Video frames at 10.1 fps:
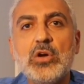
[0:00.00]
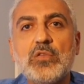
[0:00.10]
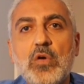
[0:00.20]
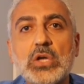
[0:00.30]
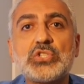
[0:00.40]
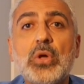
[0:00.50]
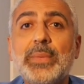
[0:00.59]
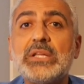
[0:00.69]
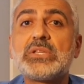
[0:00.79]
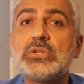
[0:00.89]
functional
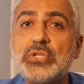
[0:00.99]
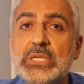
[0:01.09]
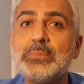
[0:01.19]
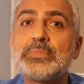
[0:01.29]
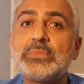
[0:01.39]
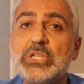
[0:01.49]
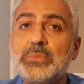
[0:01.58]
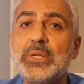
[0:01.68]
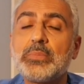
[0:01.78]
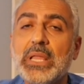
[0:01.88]
medicine
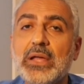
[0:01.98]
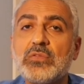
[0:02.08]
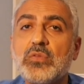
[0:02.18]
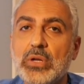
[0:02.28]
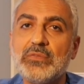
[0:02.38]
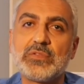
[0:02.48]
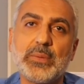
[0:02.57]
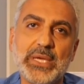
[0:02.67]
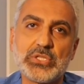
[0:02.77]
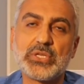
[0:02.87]
treatment plan for
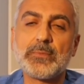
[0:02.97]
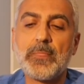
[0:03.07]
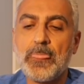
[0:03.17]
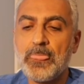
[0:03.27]
inflammation.